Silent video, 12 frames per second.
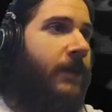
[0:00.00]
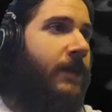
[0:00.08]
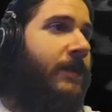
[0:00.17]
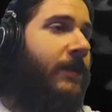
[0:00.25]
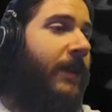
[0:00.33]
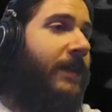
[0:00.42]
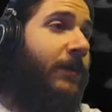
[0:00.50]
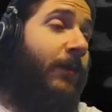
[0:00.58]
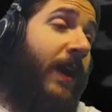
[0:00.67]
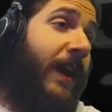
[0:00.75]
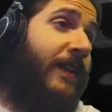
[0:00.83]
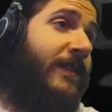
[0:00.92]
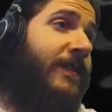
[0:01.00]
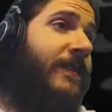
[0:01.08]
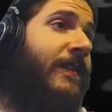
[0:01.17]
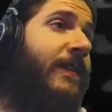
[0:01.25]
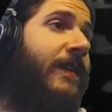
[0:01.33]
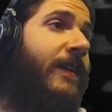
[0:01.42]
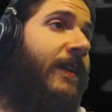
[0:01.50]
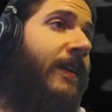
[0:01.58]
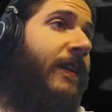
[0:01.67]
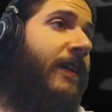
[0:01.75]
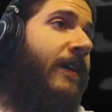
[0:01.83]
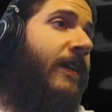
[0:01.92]
So that's a pass.
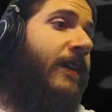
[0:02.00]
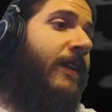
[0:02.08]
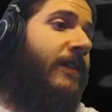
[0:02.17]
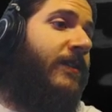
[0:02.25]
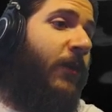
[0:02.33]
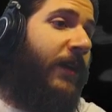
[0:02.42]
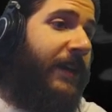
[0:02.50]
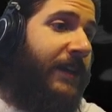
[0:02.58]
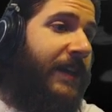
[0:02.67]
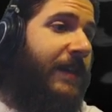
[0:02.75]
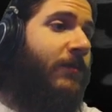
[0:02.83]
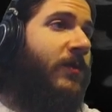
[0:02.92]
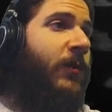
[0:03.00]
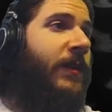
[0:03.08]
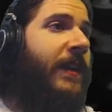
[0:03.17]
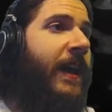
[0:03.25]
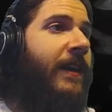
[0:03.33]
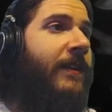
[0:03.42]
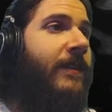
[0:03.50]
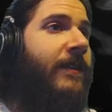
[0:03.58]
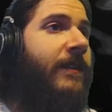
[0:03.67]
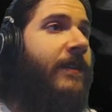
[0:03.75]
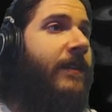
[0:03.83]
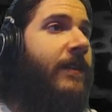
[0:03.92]
So I can keep doing that.
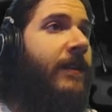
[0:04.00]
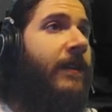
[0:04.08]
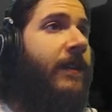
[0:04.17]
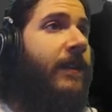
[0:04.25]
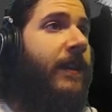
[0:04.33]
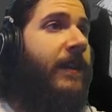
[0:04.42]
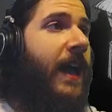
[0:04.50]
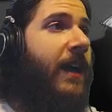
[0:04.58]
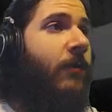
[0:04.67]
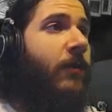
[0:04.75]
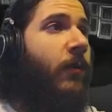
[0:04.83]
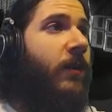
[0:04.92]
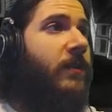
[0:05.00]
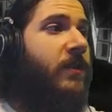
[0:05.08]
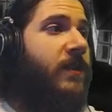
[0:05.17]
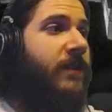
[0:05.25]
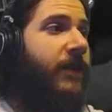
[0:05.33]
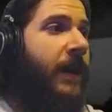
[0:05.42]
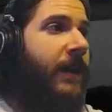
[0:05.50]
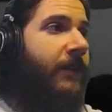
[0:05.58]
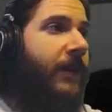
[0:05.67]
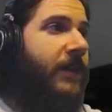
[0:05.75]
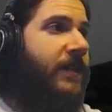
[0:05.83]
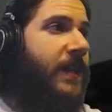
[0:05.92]
That would work just fine if
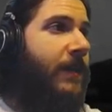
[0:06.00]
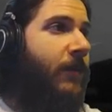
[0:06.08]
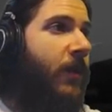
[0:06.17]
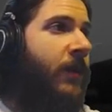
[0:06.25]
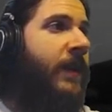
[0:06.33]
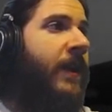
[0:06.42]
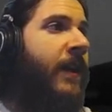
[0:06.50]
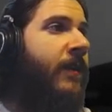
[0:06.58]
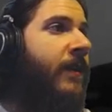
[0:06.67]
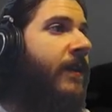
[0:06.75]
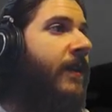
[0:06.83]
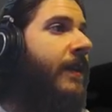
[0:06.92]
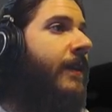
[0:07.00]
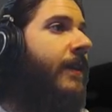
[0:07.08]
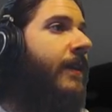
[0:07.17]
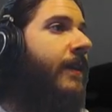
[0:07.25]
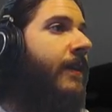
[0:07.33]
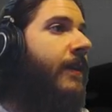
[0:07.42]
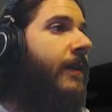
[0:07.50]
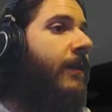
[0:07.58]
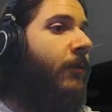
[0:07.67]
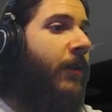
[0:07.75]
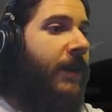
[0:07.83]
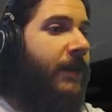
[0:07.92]
I just keep going there.
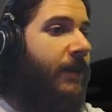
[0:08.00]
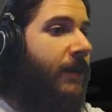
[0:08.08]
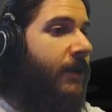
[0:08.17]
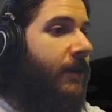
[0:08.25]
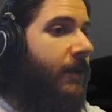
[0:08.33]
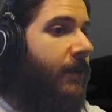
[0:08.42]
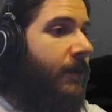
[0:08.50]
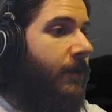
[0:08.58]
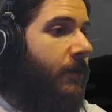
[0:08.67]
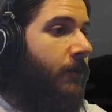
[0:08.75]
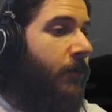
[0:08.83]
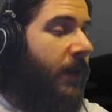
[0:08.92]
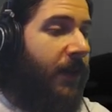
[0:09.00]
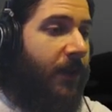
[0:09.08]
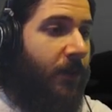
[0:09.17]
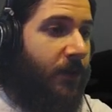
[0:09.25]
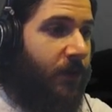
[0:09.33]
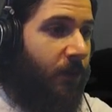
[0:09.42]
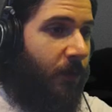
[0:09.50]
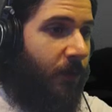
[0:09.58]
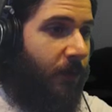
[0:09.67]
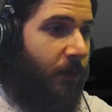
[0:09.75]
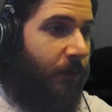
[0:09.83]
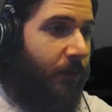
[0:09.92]
Right? But I can also go to
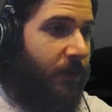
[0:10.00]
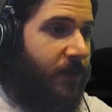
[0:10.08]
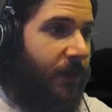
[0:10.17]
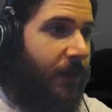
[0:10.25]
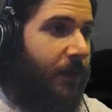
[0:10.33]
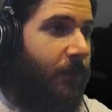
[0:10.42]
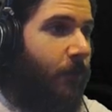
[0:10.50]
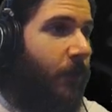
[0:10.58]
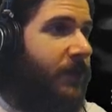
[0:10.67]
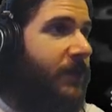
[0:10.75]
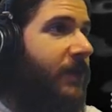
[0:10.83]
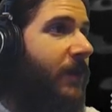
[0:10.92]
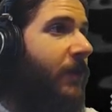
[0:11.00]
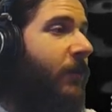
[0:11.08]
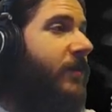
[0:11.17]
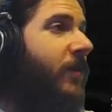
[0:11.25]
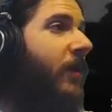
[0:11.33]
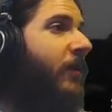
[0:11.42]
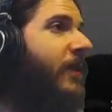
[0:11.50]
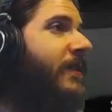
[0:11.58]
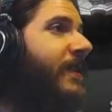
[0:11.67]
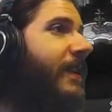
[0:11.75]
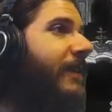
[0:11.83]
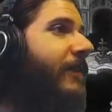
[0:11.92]
the university. What's wrong with
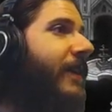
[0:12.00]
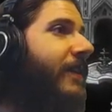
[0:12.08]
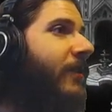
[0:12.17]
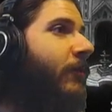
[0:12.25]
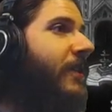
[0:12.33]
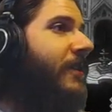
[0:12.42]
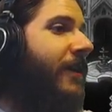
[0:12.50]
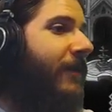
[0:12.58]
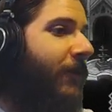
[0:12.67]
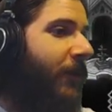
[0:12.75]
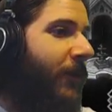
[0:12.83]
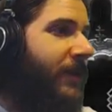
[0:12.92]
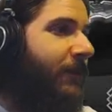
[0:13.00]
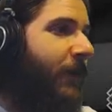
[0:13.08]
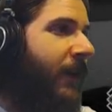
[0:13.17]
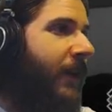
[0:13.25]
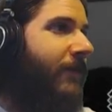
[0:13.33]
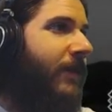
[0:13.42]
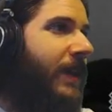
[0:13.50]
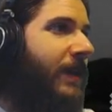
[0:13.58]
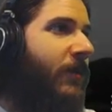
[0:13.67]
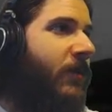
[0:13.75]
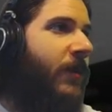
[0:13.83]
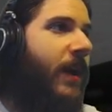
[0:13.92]
just living at the witch's hut for the rest of my life and
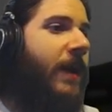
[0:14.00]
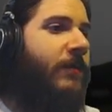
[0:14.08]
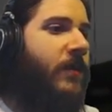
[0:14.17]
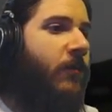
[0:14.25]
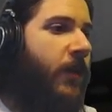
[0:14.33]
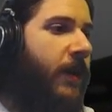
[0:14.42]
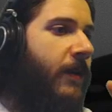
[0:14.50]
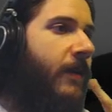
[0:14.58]
keep doing option 1?